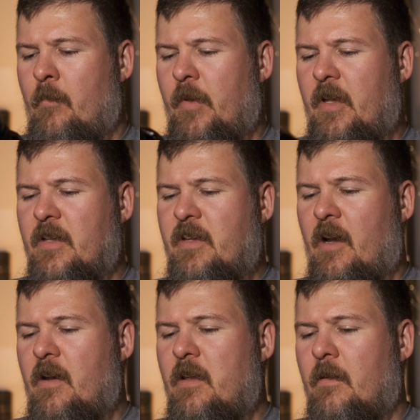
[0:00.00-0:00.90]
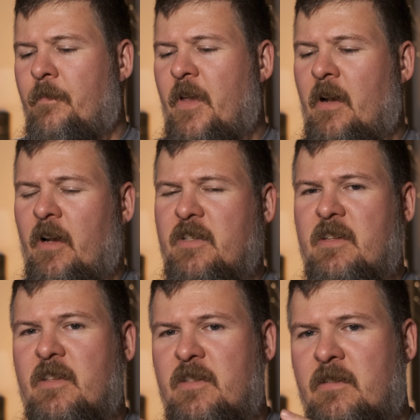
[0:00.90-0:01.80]
But yeah, it's kind of neat. And
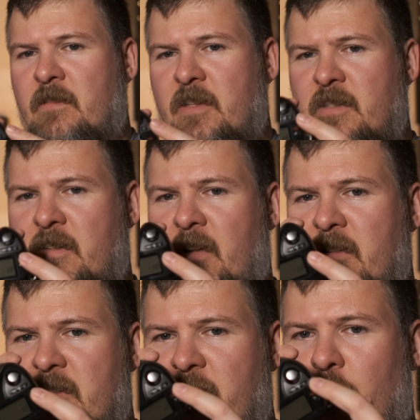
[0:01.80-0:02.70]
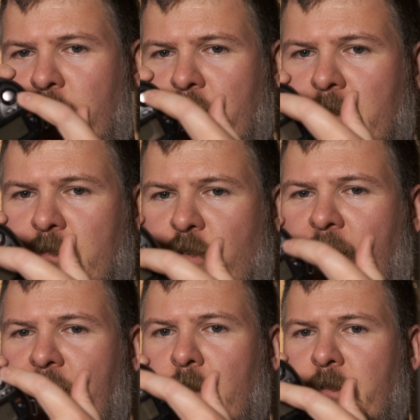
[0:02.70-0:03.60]
honestly, this silver
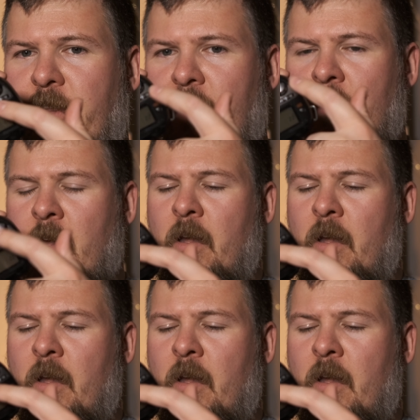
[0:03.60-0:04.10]
triangle thing